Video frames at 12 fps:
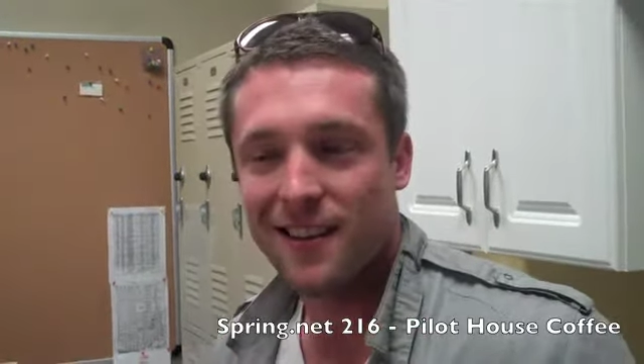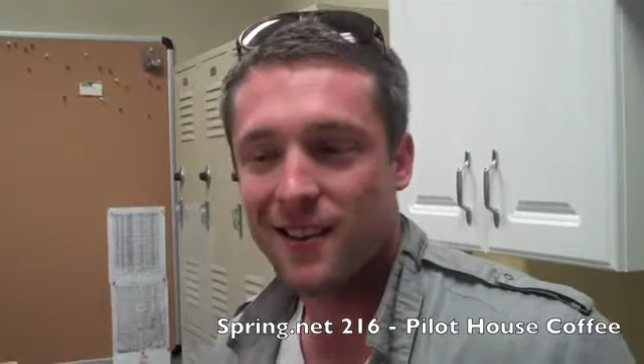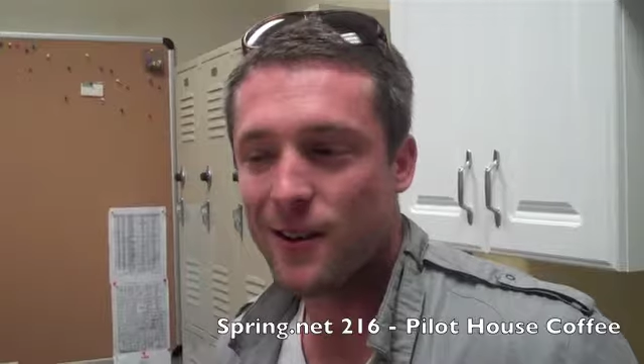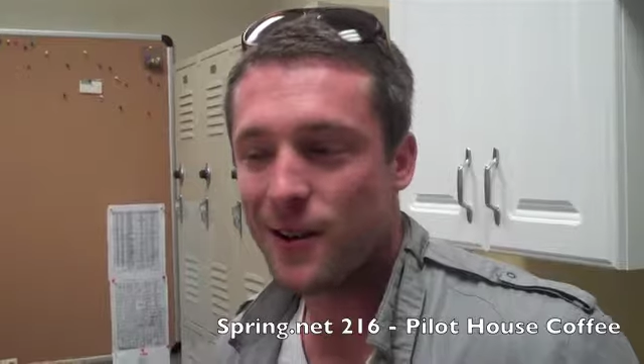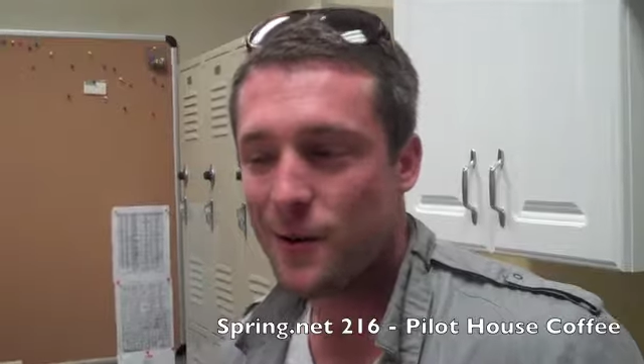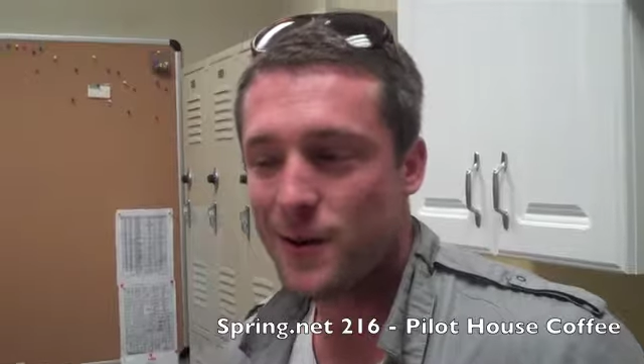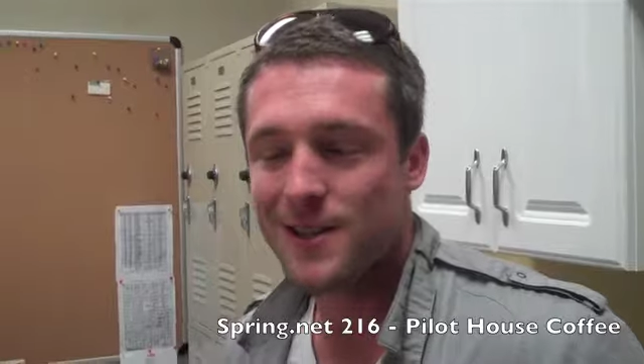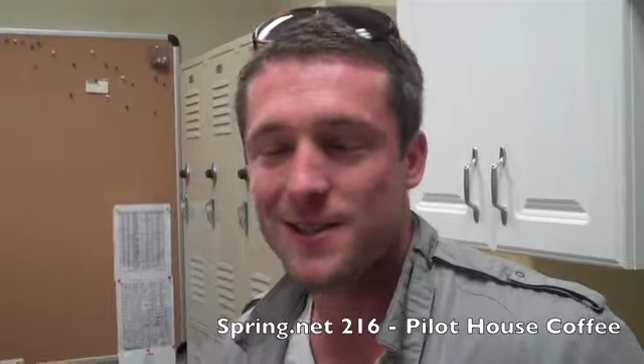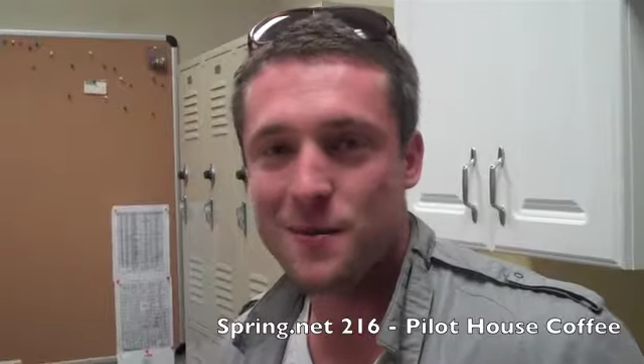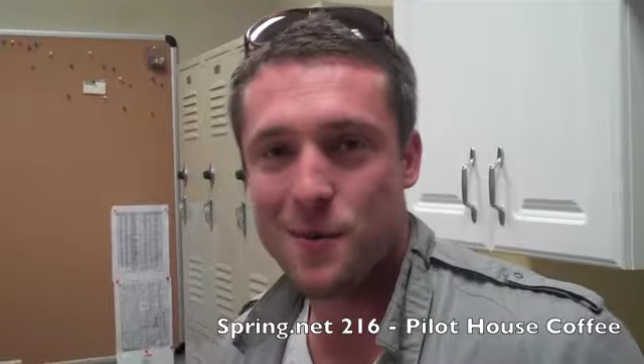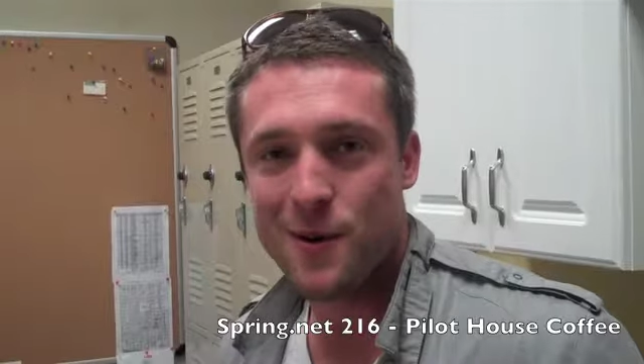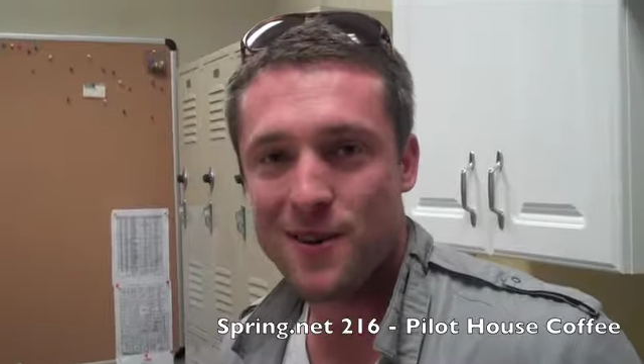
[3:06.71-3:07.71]
Can we get
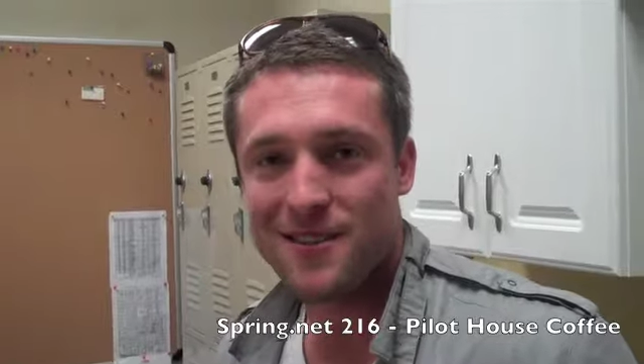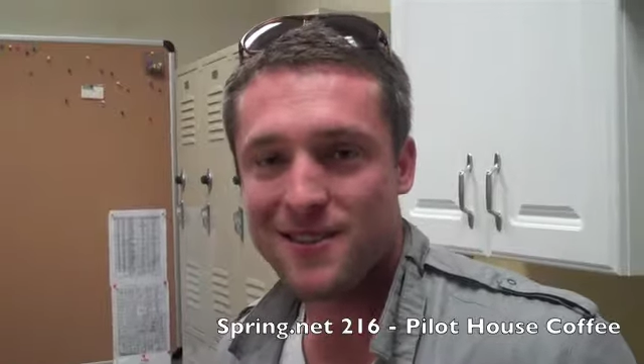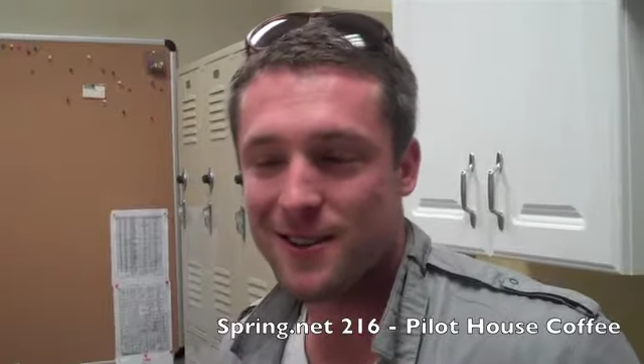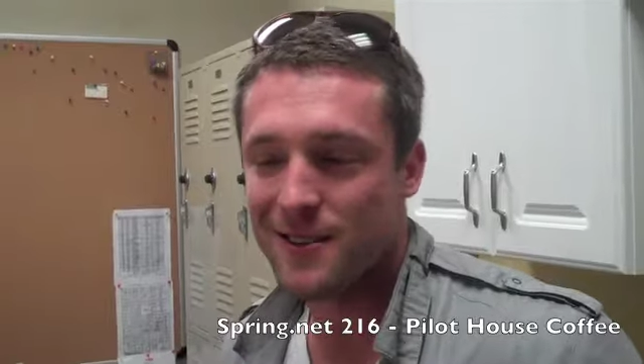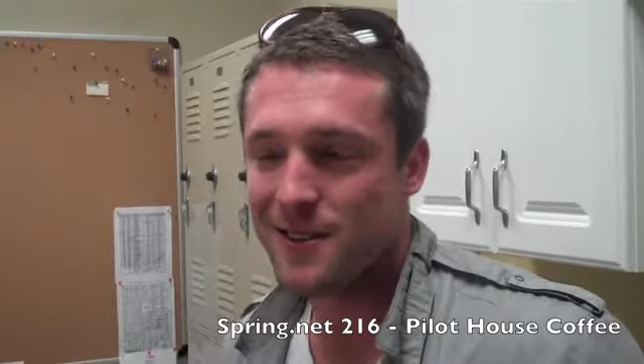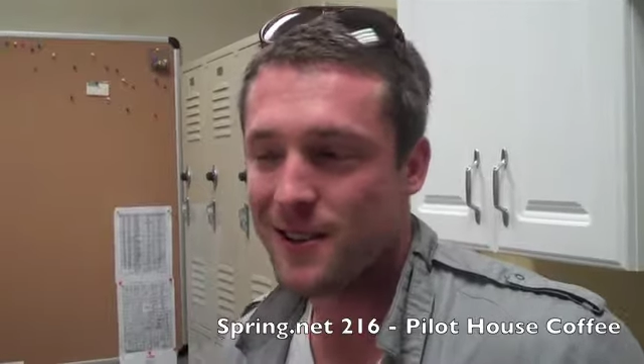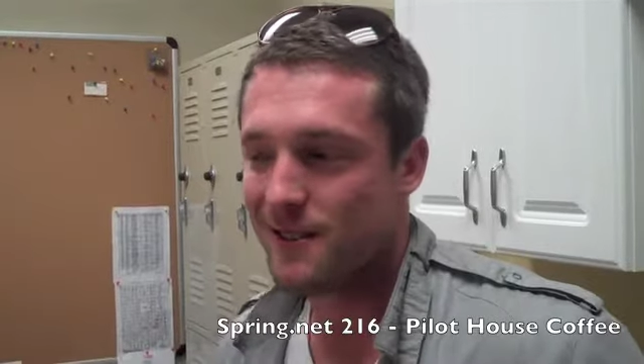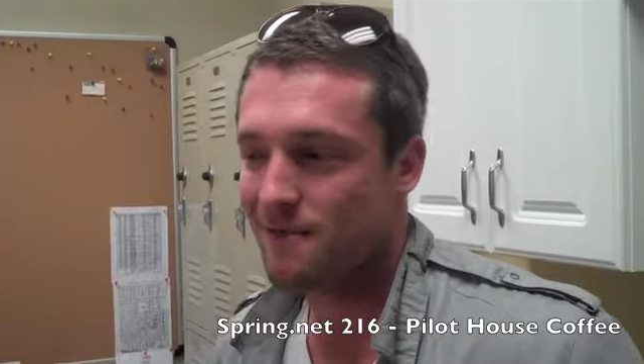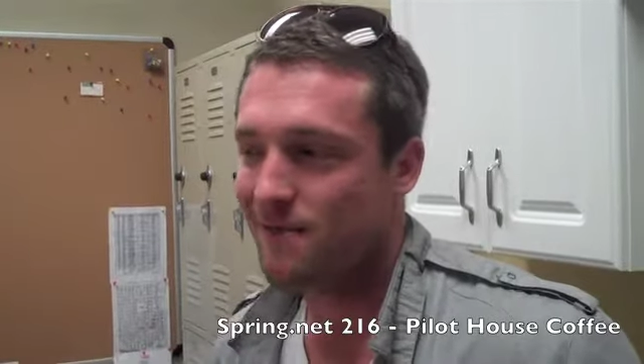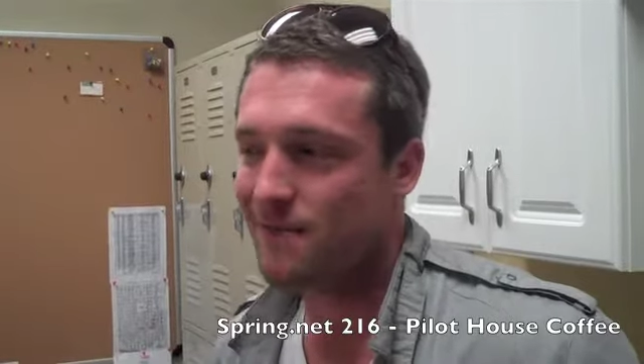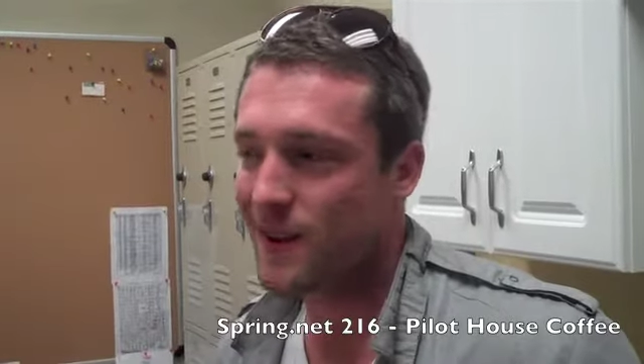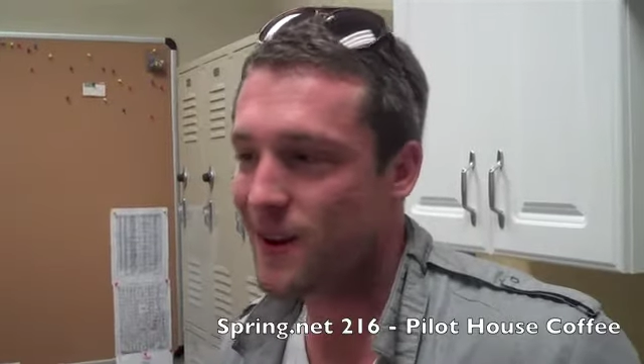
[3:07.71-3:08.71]
some more?" And so I was like,
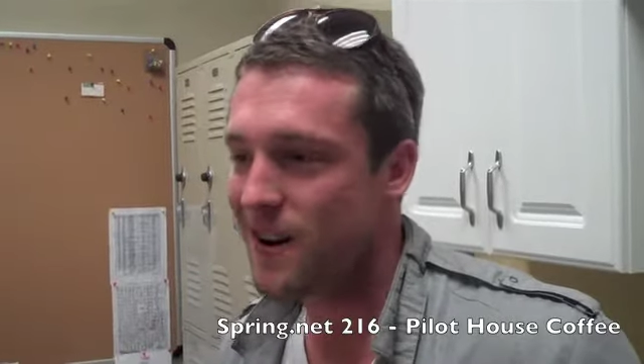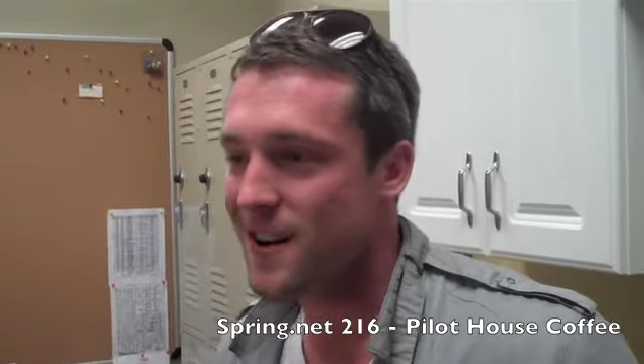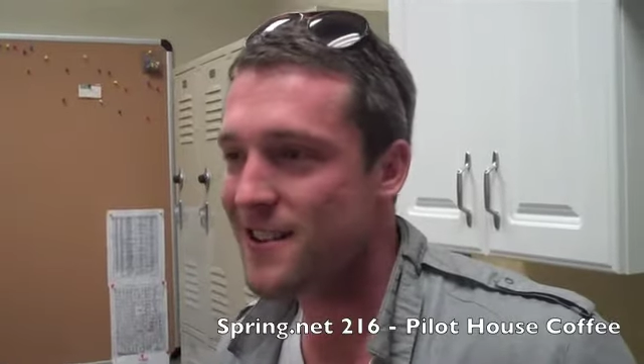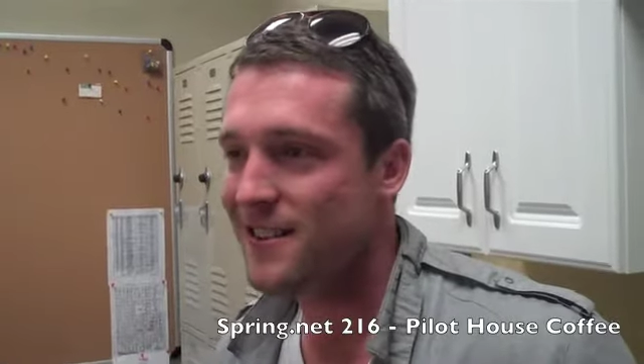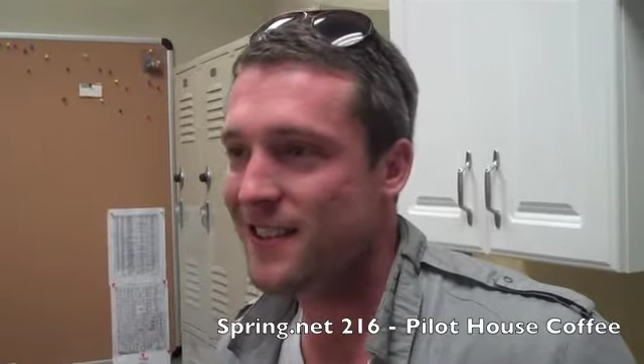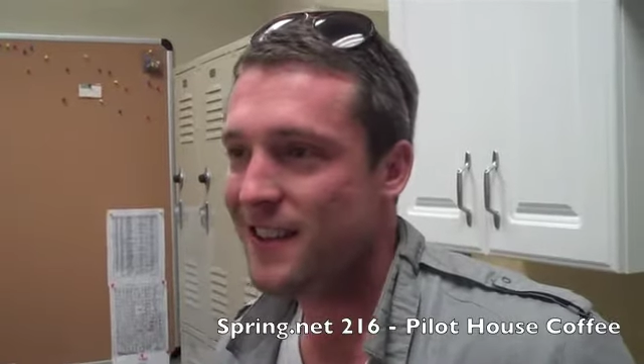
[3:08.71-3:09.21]
"All right."